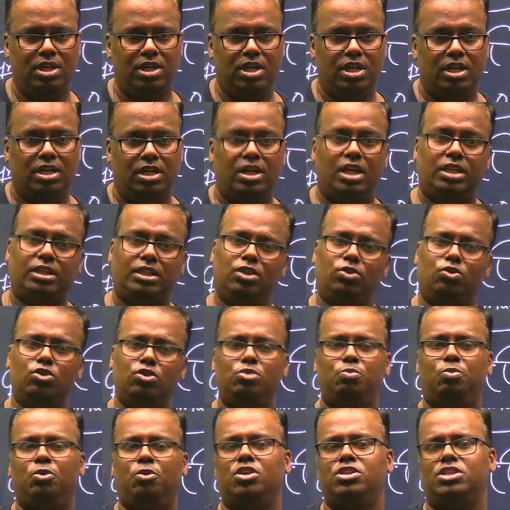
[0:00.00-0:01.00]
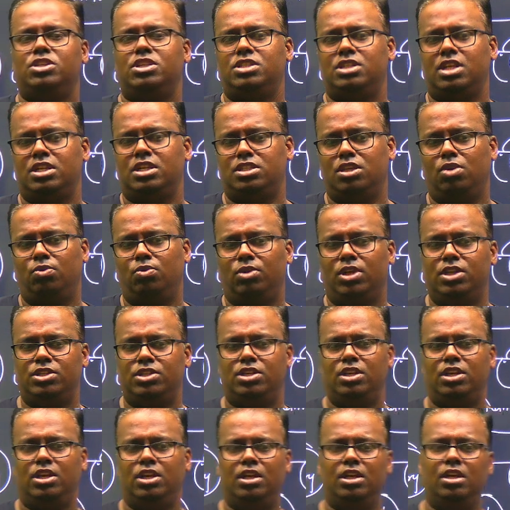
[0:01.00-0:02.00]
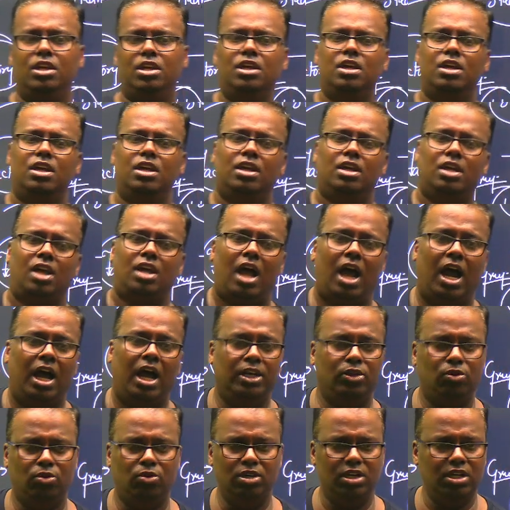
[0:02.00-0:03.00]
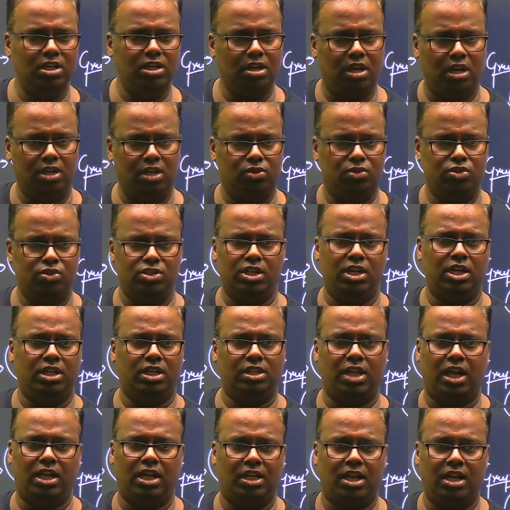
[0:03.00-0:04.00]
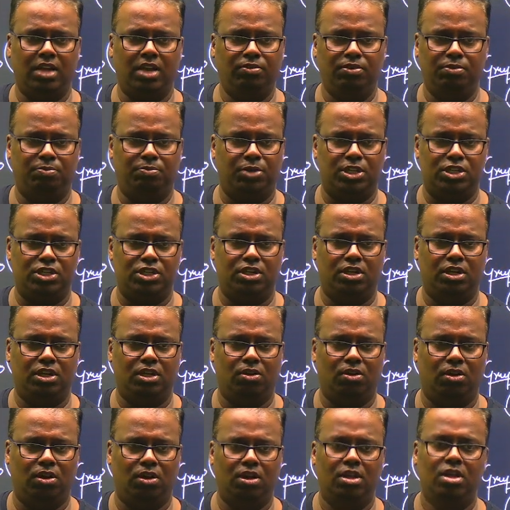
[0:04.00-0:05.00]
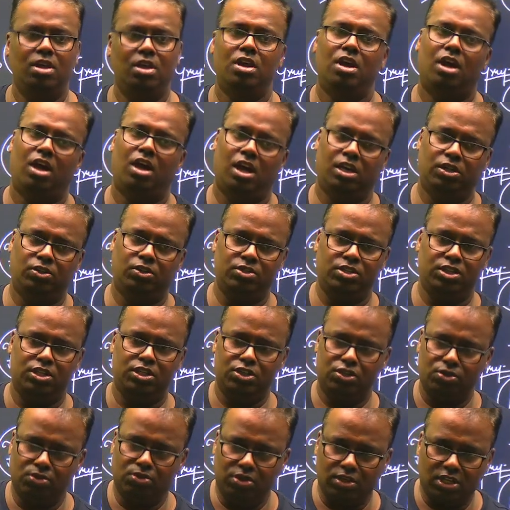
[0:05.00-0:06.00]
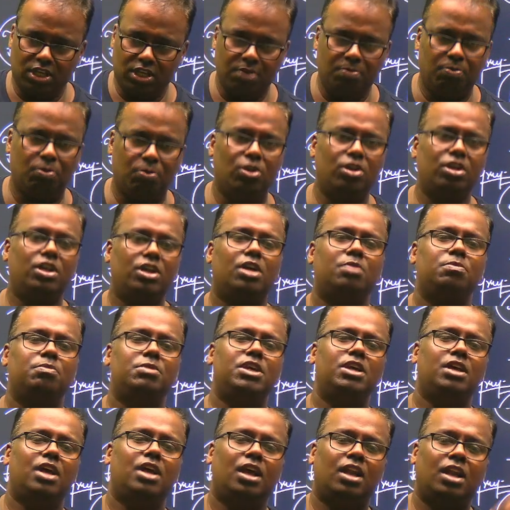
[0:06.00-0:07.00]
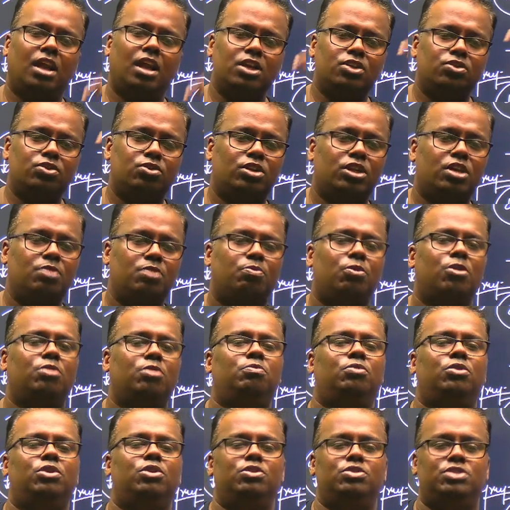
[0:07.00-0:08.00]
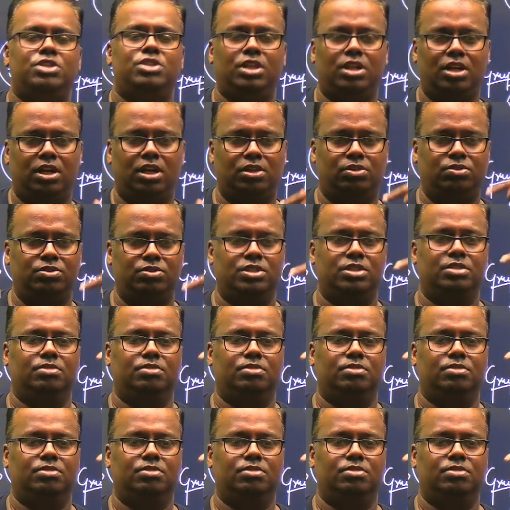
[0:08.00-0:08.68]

Rather, kuch process aisa hona chahiye. I don't need hydrogen at that heavy pressure and all. Hydrogen should keep on coming and I should keep on producing hydrogen.